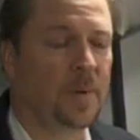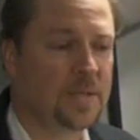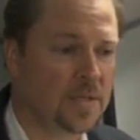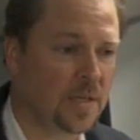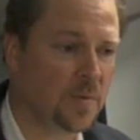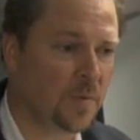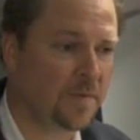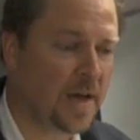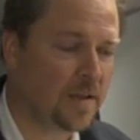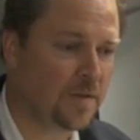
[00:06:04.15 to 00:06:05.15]
Basically what we've
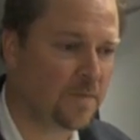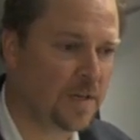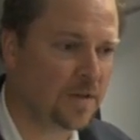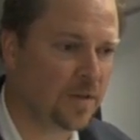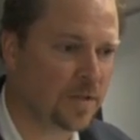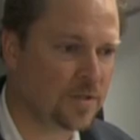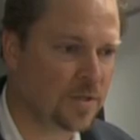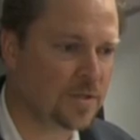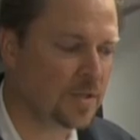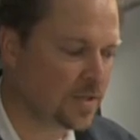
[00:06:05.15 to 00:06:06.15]
got in the vehicle is
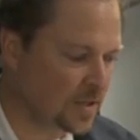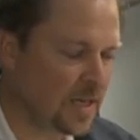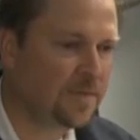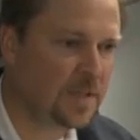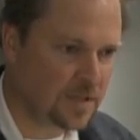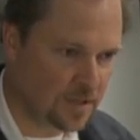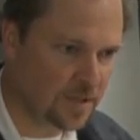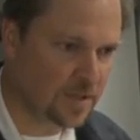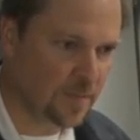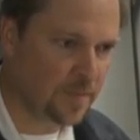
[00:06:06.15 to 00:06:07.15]
just this safety
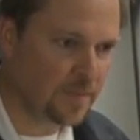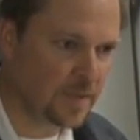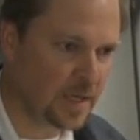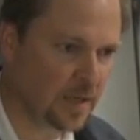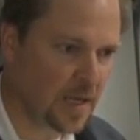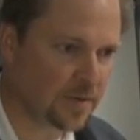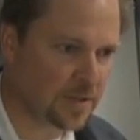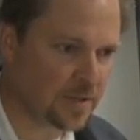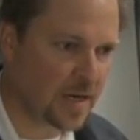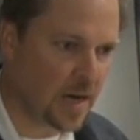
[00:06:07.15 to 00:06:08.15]
system that allows
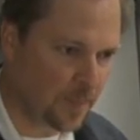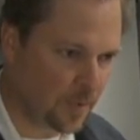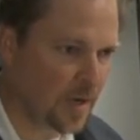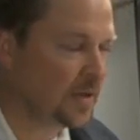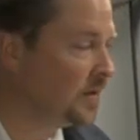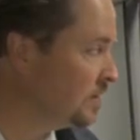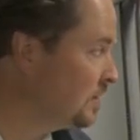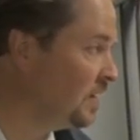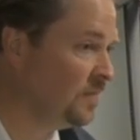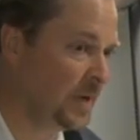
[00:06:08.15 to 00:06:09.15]
us to operate in a
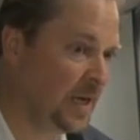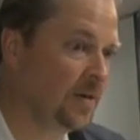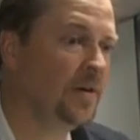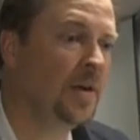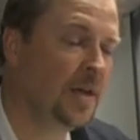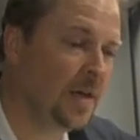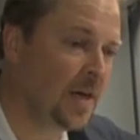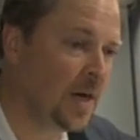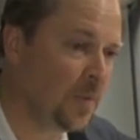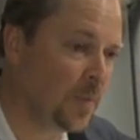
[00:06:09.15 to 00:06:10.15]
safe manner.
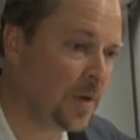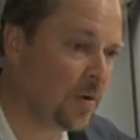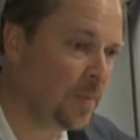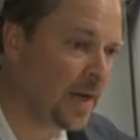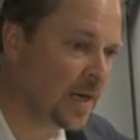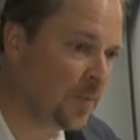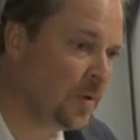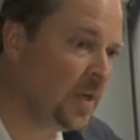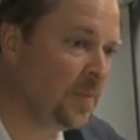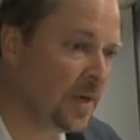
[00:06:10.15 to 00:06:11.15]
When we go to back up, we
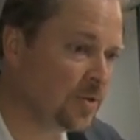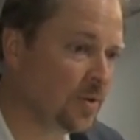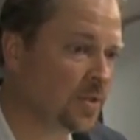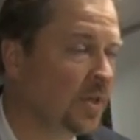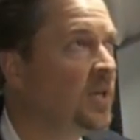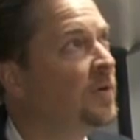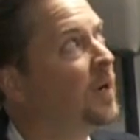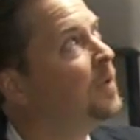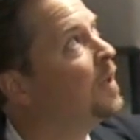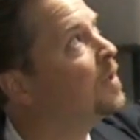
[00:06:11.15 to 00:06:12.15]
need to make sure it's clear out there.